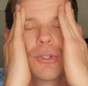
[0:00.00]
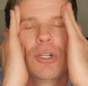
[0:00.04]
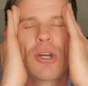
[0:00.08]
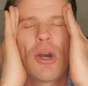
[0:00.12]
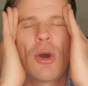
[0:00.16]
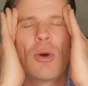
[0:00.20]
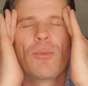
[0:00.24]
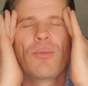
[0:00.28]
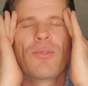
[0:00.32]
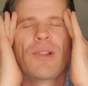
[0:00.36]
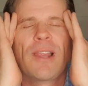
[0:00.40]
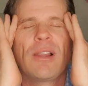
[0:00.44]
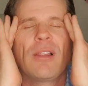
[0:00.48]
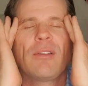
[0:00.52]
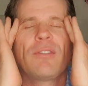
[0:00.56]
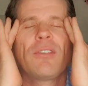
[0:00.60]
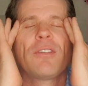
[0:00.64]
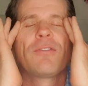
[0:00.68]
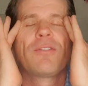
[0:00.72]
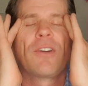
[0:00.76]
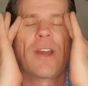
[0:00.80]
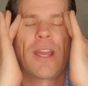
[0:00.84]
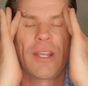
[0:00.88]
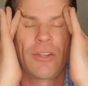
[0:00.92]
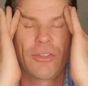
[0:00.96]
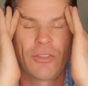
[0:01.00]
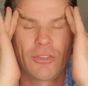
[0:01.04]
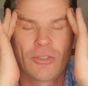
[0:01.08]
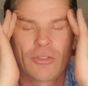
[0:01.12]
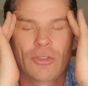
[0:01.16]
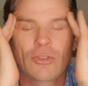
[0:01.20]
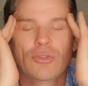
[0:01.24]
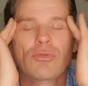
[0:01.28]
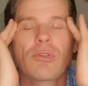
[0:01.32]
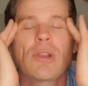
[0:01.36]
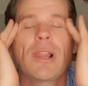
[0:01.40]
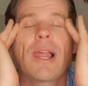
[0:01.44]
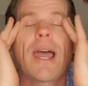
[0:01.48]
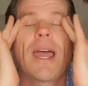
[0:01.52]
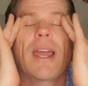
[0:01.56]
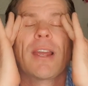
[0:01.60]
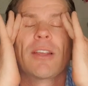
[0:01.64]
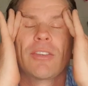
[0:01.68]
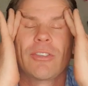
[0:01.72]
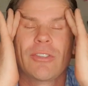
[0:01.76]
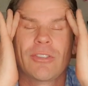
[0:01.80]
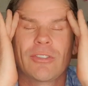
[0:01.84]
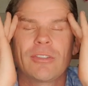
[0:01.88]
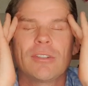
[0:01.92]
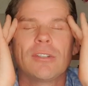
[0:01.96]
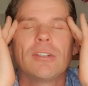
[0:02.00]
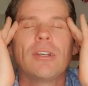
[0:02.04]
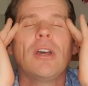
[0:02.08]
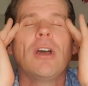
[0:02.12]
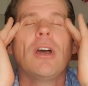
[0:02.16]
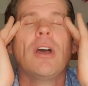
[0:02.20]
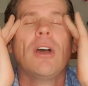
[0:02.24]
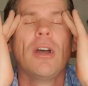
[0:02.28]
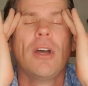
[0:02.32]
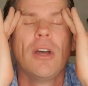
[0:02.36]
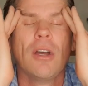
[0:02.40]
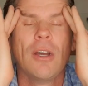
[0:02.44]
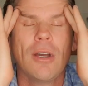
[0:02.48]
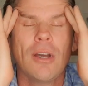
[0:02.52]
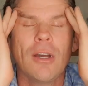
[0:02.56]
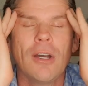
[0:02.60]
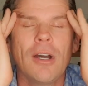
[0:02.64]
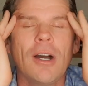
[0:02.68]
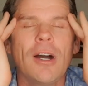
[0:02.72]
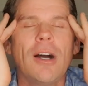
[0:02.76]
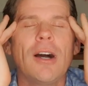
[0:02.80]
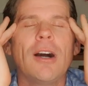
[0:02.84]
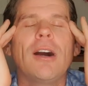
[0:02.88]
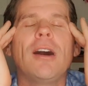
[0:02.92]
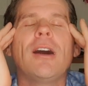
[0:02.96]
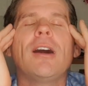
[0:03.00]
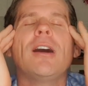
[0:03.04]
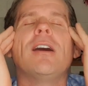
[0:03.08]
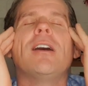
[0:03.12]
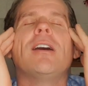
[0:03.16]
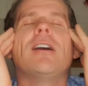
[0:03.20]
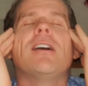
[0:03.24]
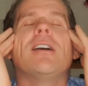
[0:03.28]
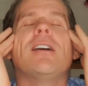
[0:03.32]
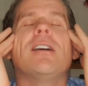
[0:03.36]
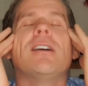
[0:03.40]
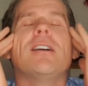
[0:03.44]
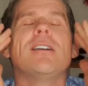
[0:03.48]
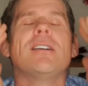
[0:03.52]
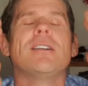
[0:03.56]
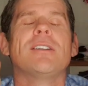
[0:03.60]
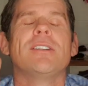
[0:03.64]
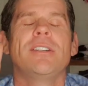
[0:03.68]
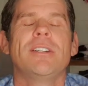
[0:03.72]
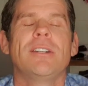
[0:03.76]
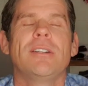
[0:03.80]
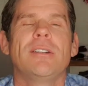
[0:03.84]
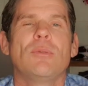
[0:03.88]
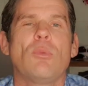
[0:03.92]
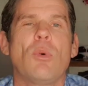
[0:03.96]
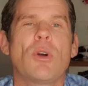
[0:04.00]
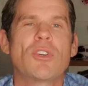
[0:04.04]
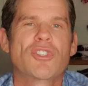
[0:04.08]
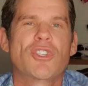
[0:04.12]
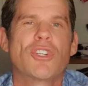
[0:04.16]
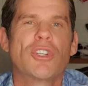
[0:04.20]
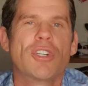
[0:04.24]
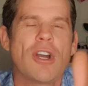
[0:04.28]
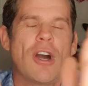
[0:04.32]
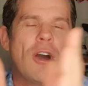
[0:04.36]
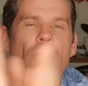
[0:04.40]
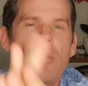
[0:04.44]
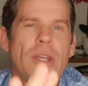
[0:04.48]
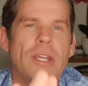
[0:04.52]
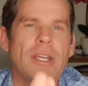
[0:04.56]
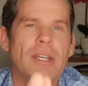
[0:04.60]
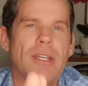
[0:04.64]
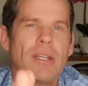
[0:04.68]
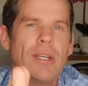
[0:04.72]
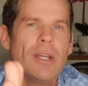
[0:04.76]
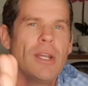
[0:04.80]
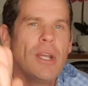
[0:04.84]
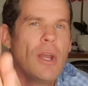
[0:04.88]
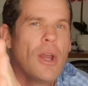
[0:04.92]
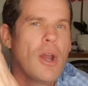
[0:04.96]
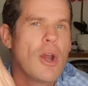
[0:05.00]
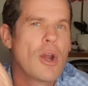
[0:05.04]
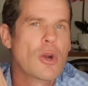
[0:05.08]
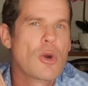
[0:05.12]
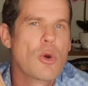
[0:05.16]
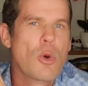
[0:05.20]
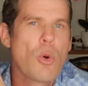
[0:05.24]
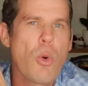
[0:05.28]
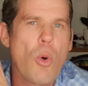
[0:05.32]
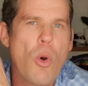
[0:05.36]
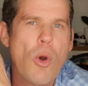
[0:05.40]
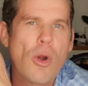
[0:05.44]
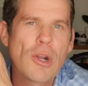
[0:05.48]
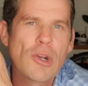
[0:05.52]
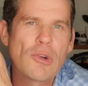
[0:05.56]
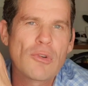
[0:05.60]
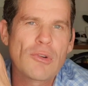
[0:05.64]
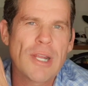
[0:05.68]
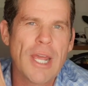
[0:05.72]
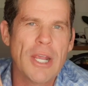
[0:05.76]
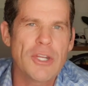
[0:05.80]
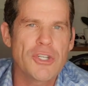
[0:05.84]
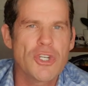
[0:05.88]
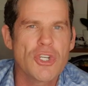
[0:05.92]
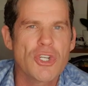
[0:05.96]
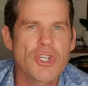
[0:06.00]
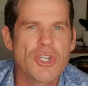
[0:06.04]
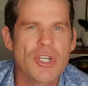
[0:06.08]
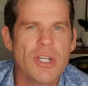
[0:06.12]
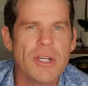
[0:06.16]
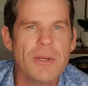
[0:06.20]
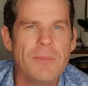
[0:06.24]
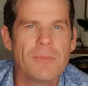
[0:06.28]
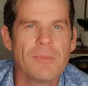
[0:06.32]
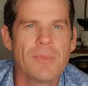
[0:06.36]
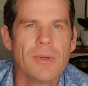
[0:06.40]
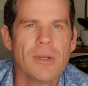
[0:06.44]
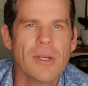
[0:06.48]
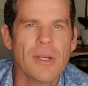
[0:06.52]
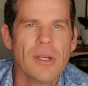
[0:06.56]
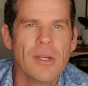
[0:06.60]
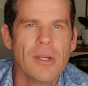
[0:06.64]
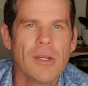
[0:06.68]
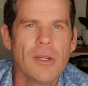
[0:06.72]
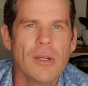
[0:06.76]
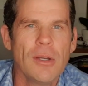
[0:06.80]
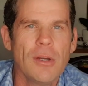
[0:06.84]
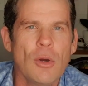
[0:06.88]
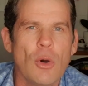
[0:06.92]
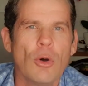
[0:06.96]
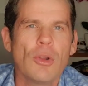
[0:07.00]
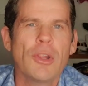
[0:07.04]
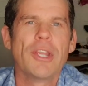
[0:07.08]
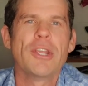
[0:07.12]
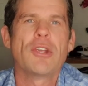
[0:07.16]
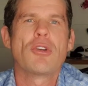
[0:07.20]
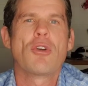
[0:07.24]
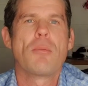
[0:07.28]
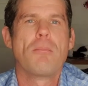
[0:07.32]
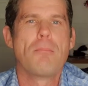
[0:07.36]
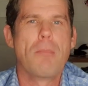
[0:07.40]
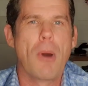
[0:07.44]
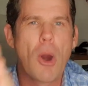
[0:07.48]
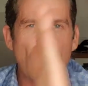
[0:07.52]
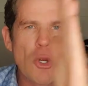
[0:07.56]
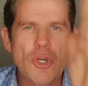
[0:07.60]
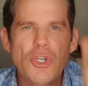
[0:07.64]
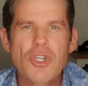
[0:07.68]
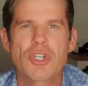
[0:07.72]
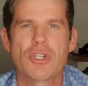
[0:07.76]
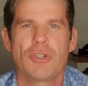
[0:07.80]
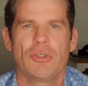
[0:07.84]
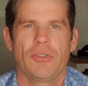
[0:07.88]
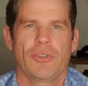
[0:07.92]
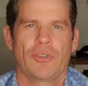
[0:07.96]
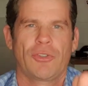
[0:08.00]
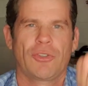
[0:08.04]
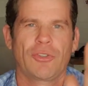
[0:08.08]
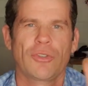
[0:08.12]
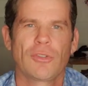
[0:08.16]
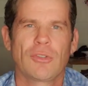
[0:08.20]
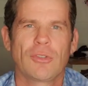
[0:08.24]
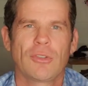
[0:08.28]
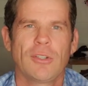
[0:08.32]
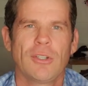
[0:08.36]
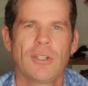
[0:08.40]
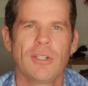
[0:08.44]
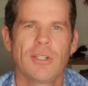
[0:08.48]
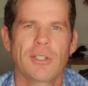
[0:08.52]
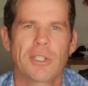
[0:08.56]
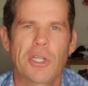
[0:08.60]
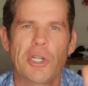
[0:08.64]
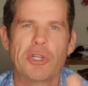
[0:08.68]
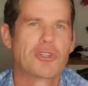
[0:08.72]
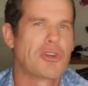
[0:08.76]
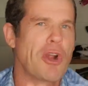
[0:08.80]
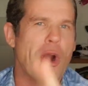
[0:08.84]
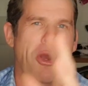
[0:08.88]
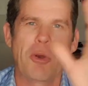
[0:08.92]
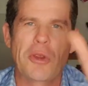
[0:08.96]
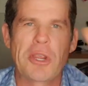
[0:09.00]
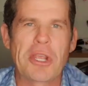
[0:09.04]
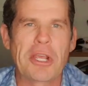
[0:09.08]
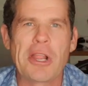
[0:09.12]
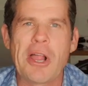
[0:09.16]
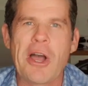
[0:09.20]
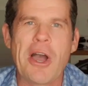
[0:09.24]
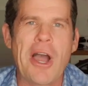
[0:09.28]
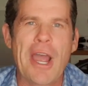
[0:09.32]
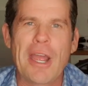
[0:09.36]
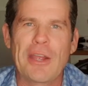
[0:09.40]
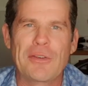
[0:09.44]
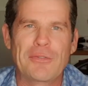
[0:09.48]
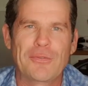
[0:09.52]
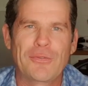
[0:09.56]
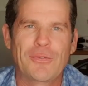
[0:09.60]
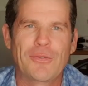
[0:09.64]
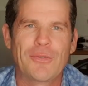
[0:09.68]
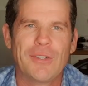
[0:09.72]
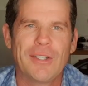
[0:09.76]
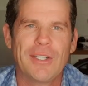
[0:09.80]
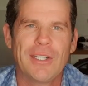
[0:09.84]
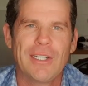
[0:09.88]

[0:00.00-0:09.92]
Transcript: cold flannel over your face, just relax. Oh, you know, what's your goal here? A quality relationship or let your emotions control your life?